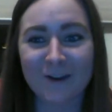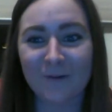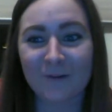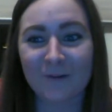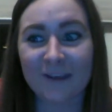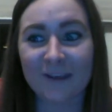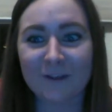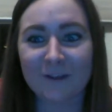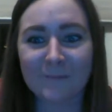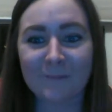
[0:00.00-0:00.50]

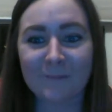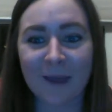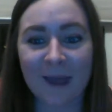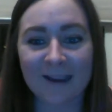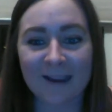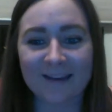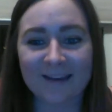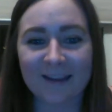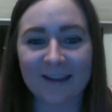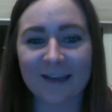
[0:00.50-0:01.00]
giving back
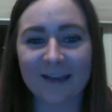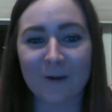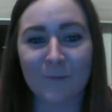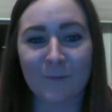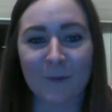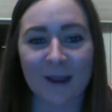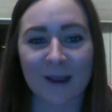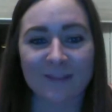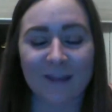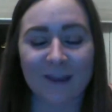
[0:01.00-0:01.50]
in any
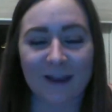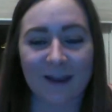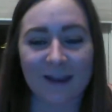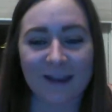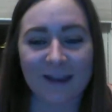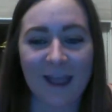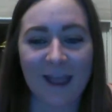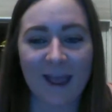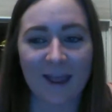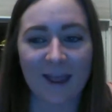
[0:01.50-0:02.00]
way that I
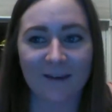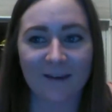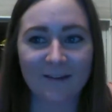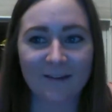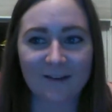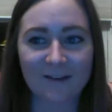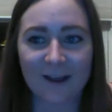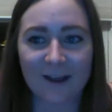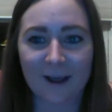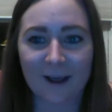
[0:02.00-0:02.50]

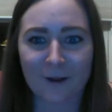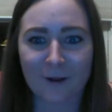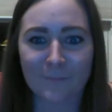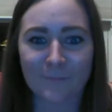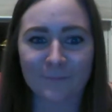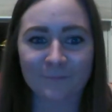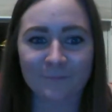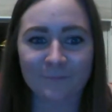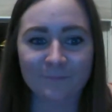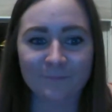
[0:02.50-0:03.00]

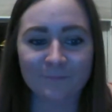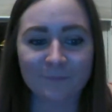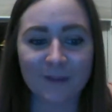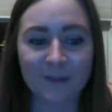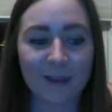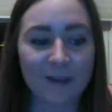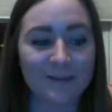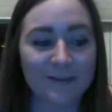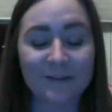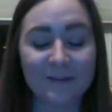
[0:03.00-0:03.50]
can.
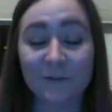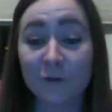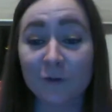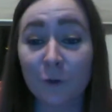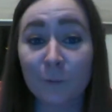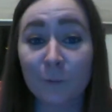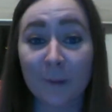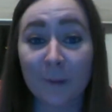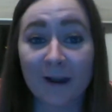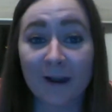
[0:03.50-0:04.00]
I guess a
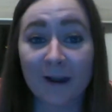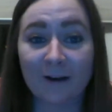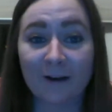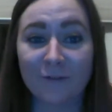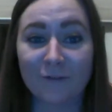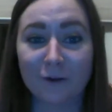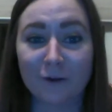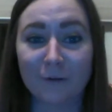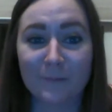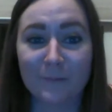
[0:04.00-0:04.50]
little
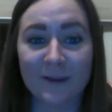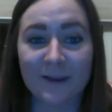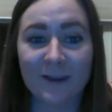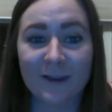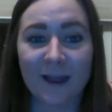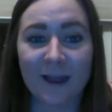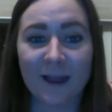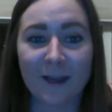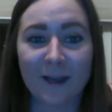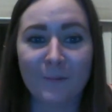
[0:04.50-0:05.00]
background on me.
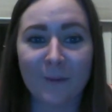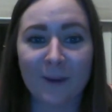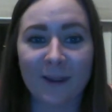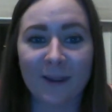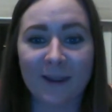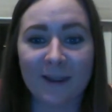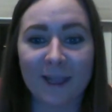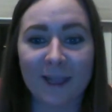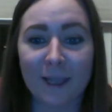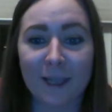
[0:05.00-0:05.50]
I am
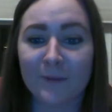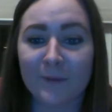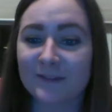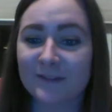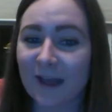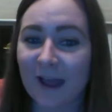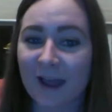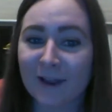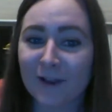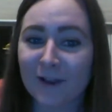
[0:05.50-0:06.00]
a Gamma
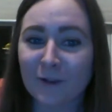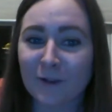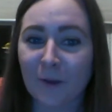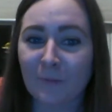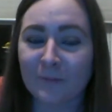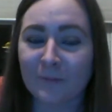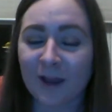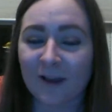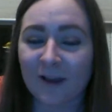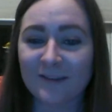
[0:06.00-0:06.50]
Psi
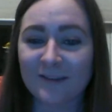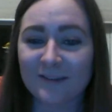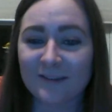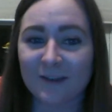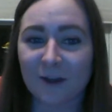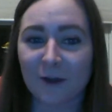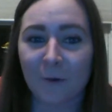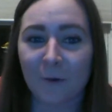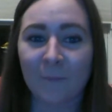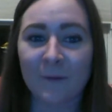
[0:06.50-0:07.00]
alumna,
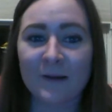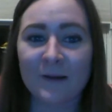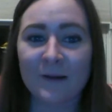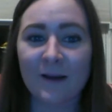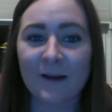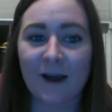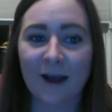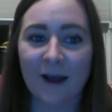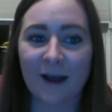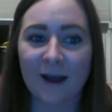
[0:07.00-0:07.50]
so
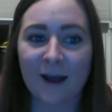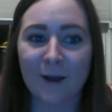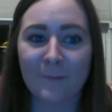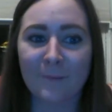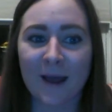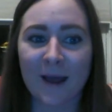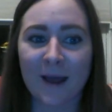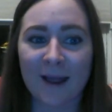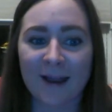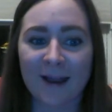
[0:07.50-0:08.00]

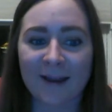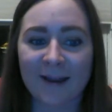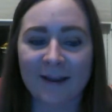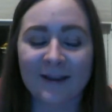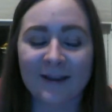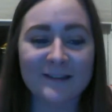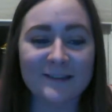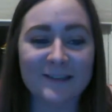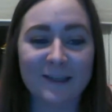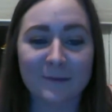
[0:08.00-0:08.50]
I
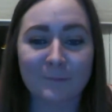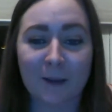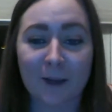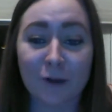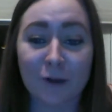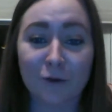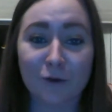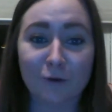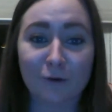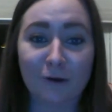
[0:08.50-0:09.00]
did my
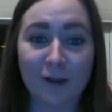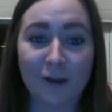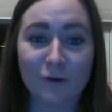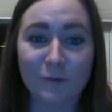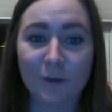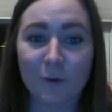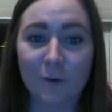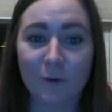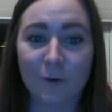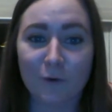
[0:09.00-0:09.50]

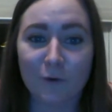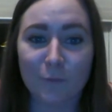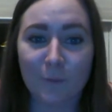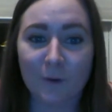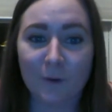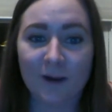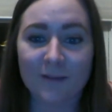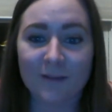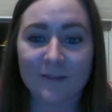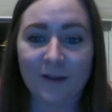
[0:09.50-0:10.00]
undergraduate
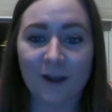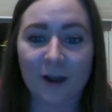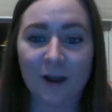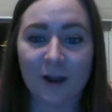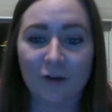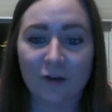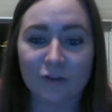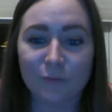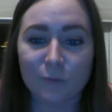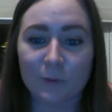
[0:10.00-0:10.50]
coursework at the
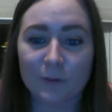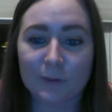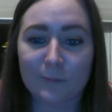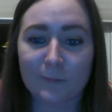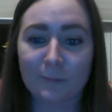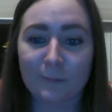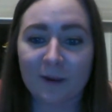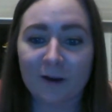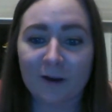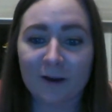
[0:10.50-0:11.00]
College of
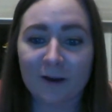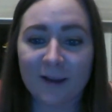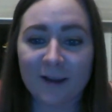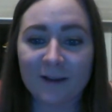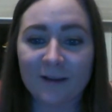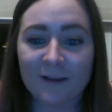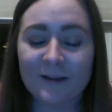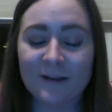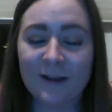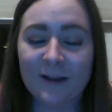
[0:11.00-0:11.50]
William & Mary.
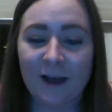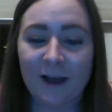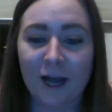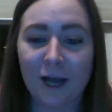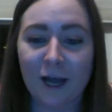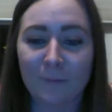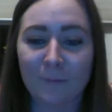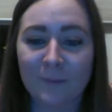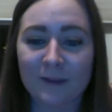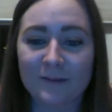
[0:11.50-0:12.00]

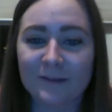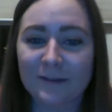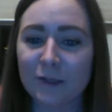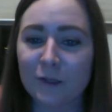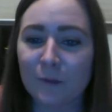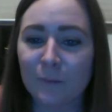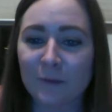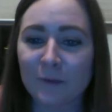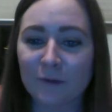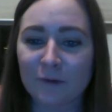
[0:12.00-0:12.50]
It's a
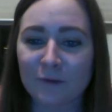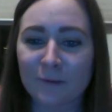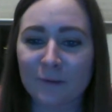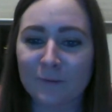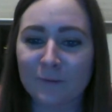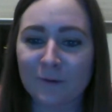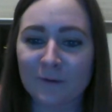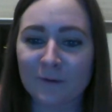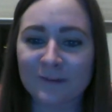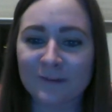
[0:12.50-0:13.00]
cute little
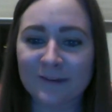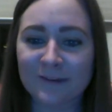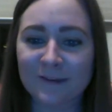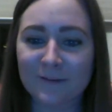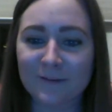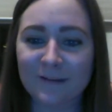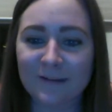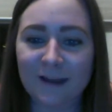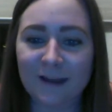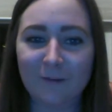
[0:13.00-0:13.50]

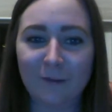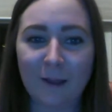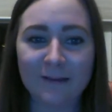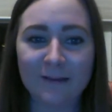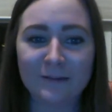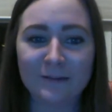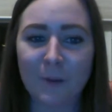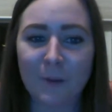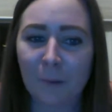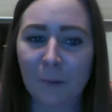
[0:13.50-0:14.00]
university, a
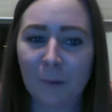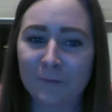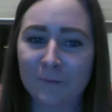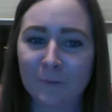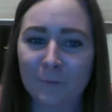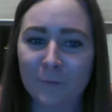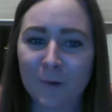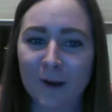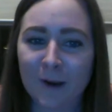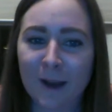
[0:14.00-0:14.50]
lot smaller
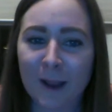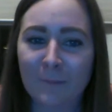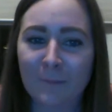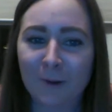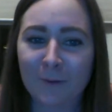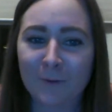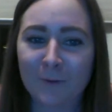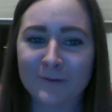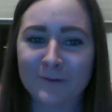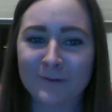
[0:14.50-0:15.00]
than where Emma
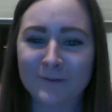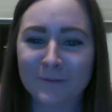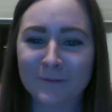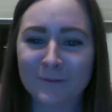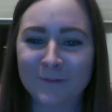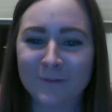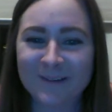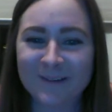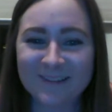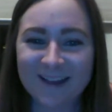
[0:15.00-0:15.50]
goes to
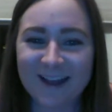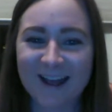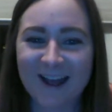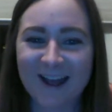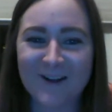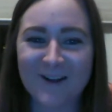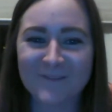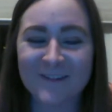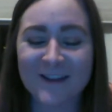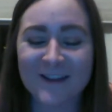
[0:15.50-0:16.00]
school.
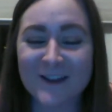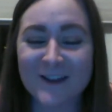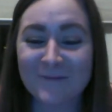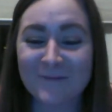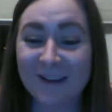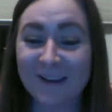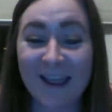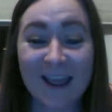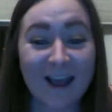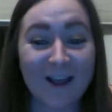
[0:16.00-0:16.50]

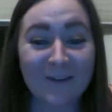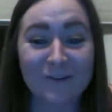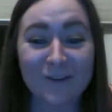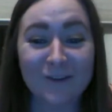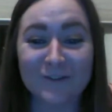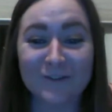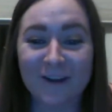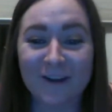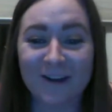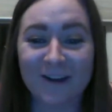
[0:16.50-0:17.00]
But yeah, I'm
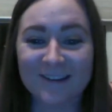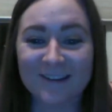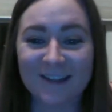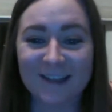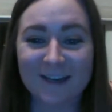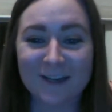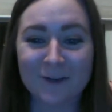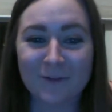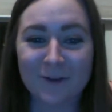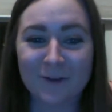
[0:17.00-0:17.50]
just very
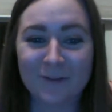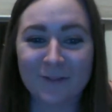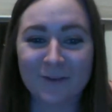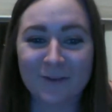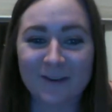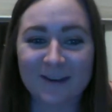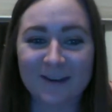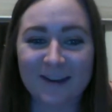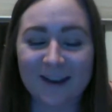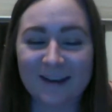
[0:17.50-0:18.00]
excited to be with you
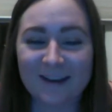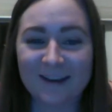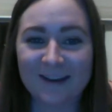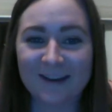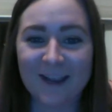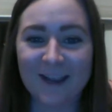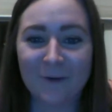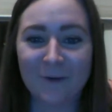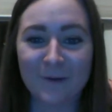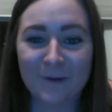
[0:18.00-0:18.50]
tonight and
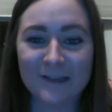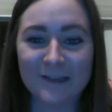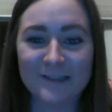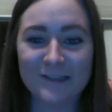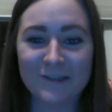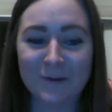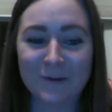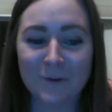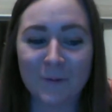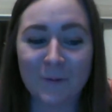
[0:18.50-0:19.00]
can't wait
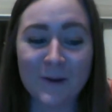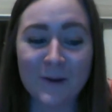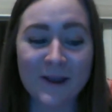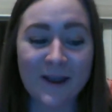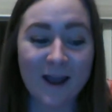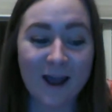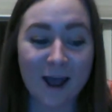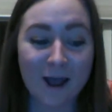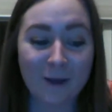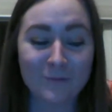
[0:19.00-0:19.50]
to
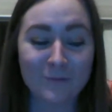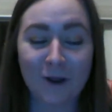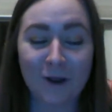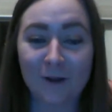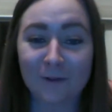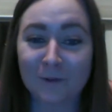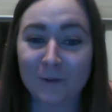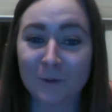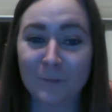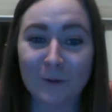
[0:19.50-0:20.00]

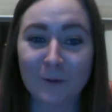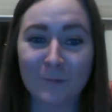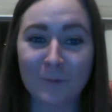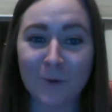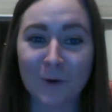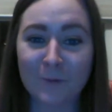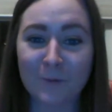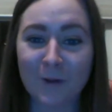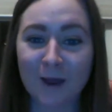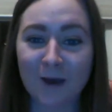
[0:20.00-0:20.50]
talk a little bit
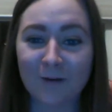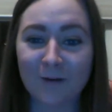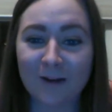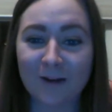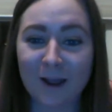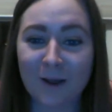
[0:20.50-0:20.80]
more about